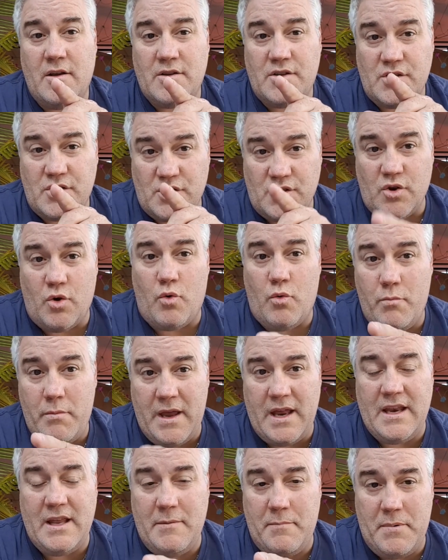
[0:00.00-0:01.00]
so
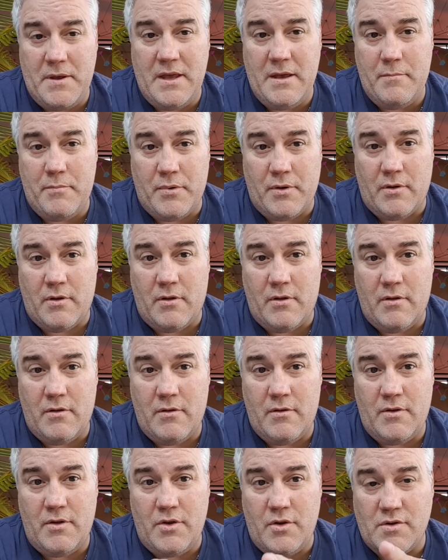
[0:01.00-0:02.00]
many people
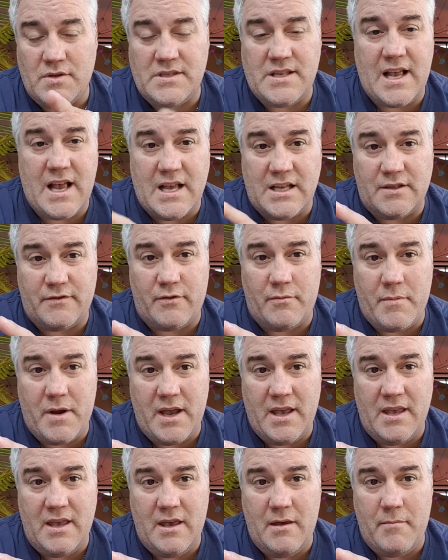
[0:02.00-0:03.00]
used to ask for
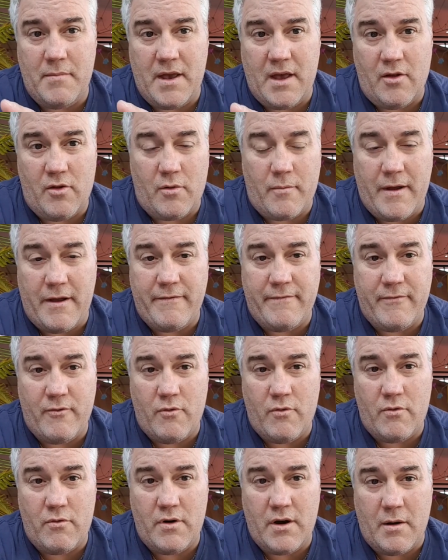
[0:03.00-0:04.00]
my email or my
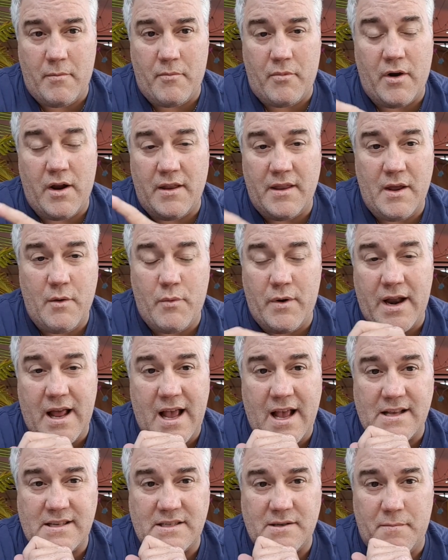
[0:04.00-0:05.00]
phone number and they would
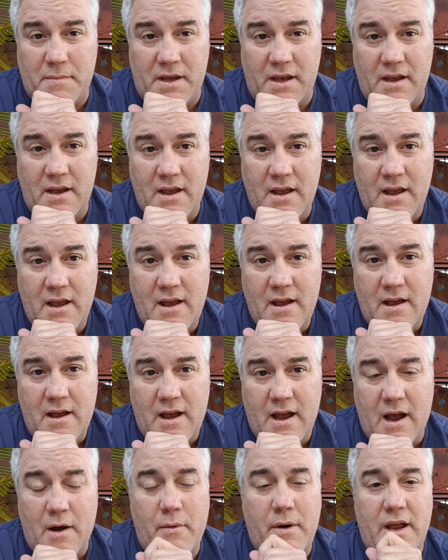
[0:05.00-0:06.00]
ask me
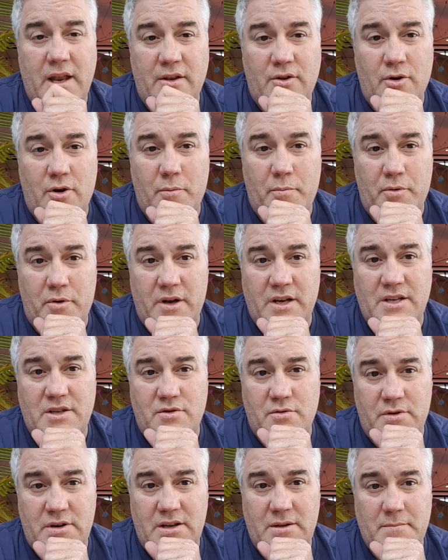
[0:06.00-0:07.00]
how I interpreted
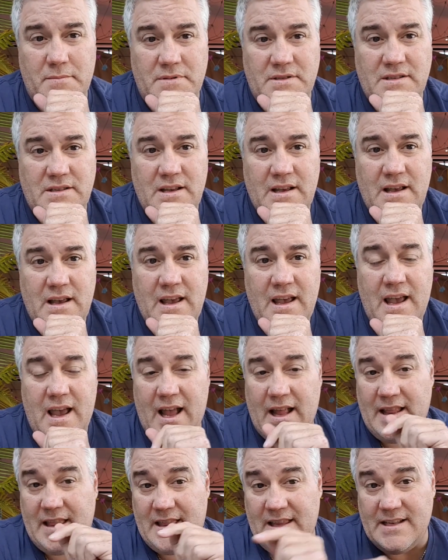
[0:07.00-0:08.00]
dreams.
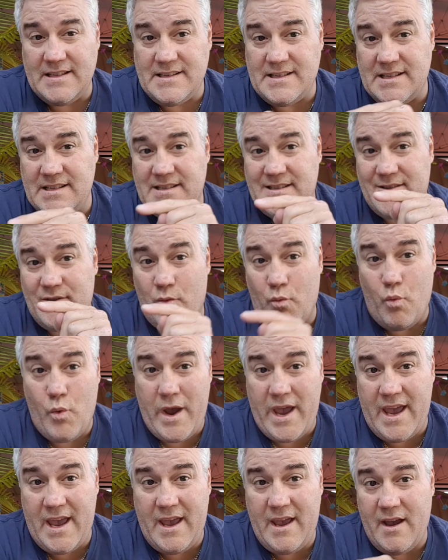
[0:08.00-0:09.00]
And this is the
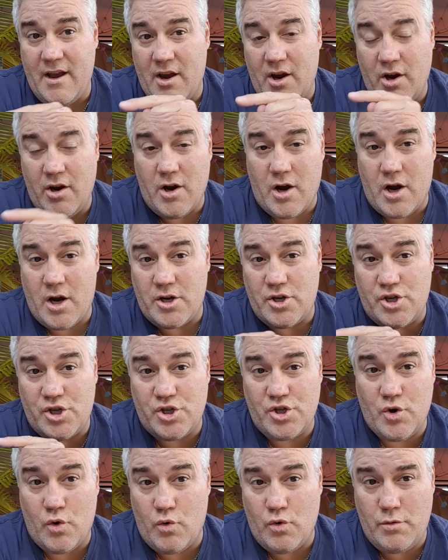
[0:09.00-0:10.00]
way God
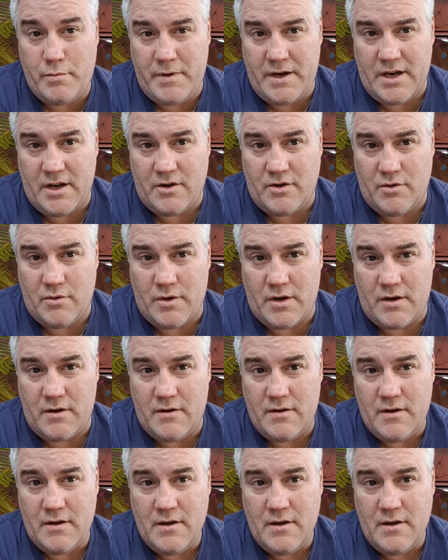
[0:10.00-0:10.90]
showed me to do it.